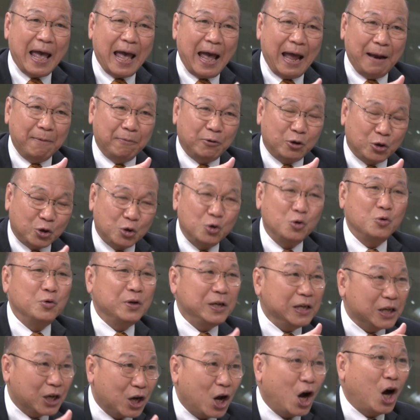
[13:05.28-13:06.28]
and through
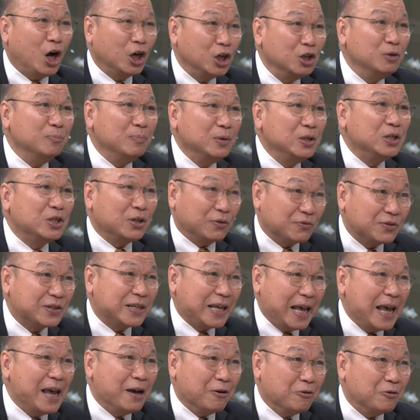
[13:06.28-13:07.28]
economies of
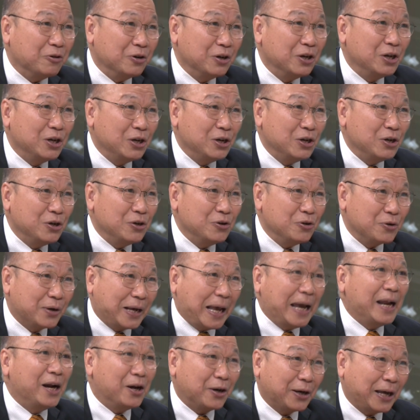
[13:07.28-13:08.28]
scale, you
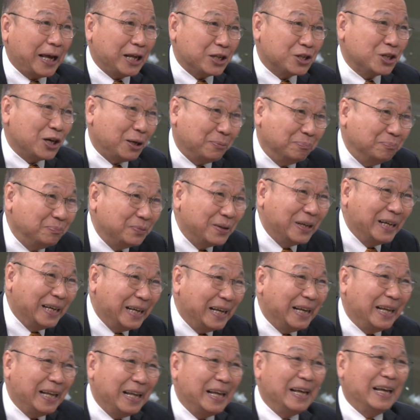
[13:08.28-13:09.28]
cannot catch up.
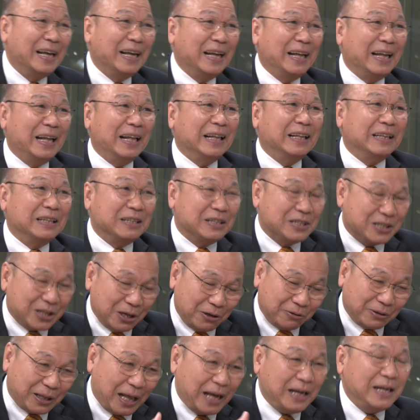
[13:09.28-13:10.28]

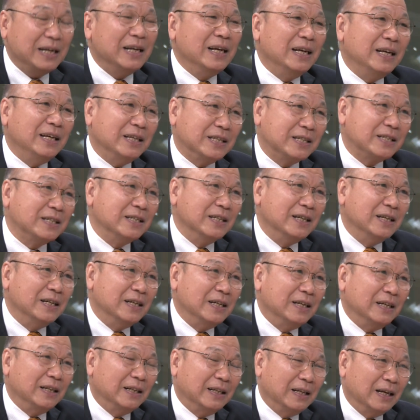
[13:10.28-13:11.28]
So that is
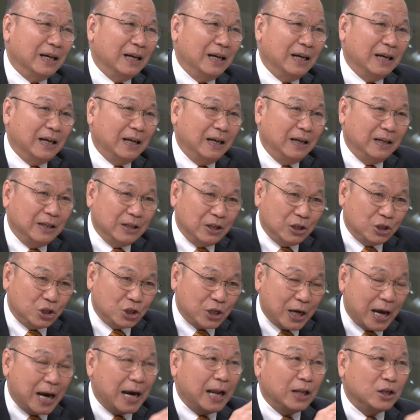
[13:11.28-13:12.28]
the
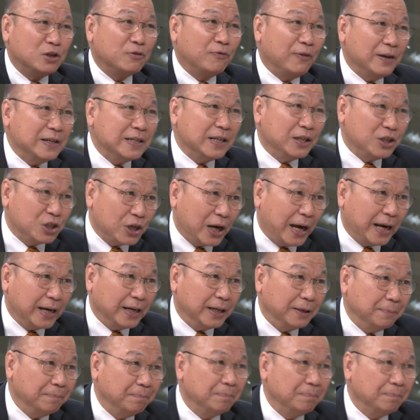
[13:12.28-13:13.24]
challenge facing China.